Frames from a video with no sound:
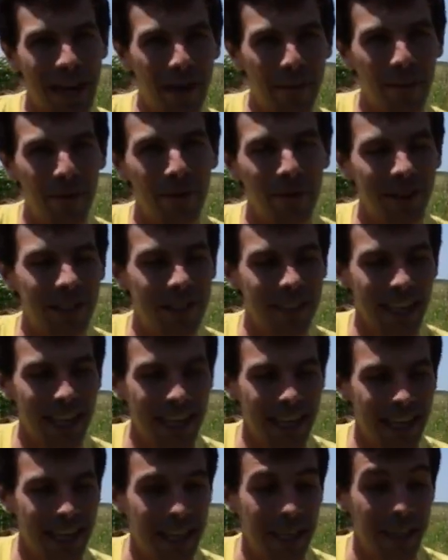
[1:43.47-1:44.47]
animals
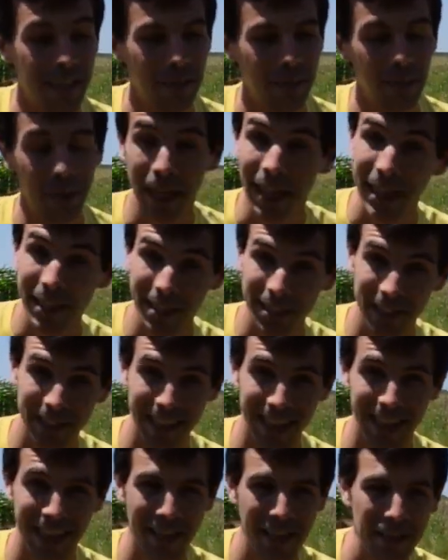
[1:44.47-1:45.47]
and
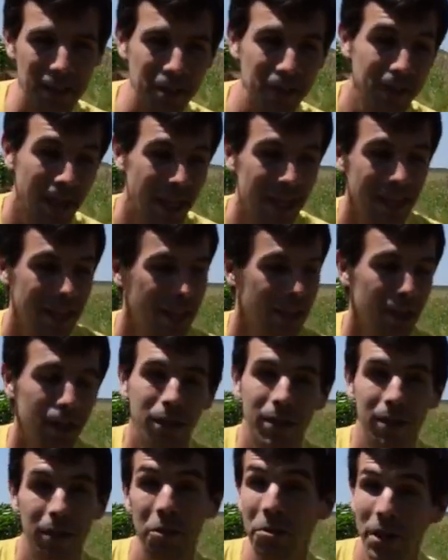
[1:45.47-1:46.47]
plants, and
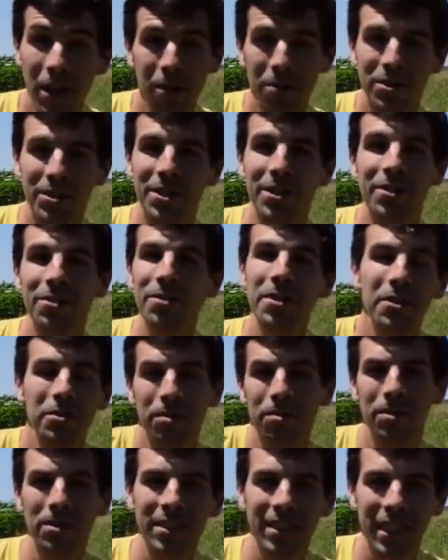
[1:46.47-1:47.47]
who knows, who knows
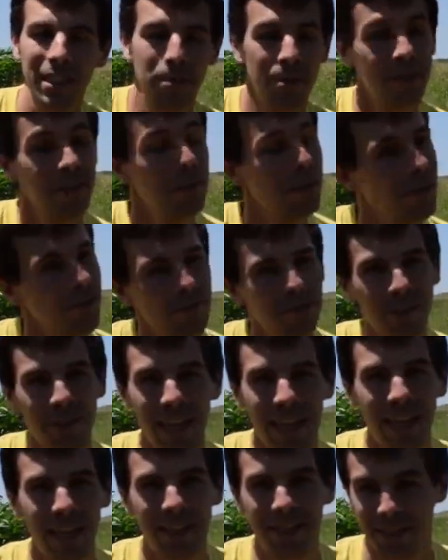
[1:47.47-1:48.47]
what we'll see, but it's a beautiful
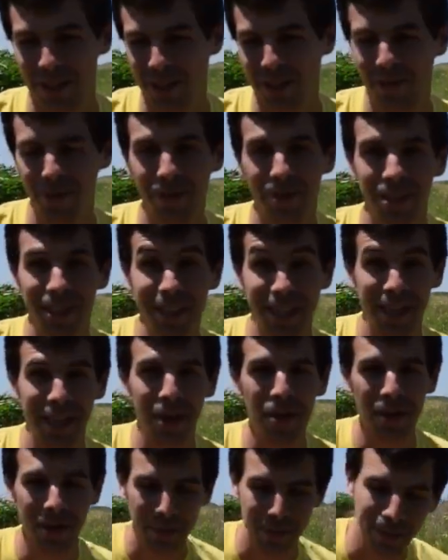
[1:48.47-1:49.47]
day, so let's get
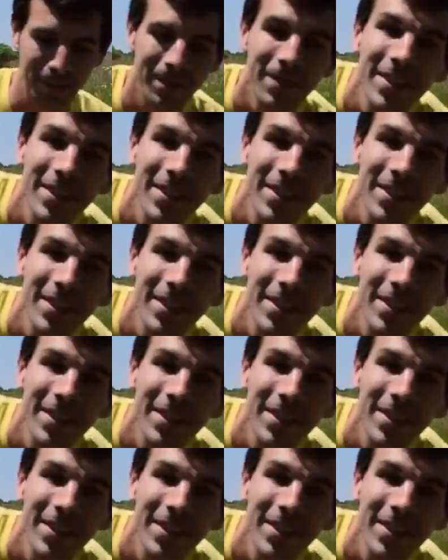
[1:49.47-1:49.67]
going.